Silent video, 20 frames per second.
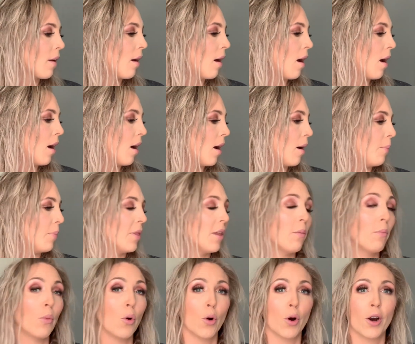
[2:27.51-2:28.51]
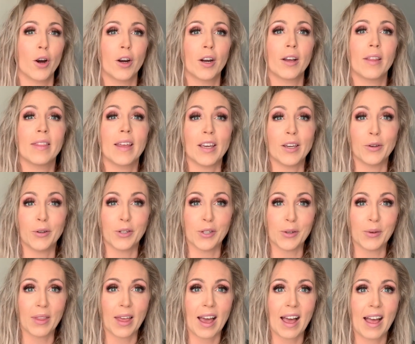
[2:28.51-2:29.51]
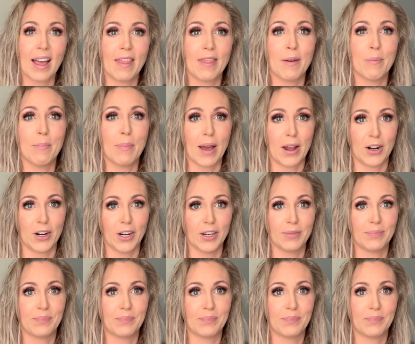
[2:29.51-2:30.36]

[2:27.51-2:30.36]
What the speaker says: The more that you do that, the better.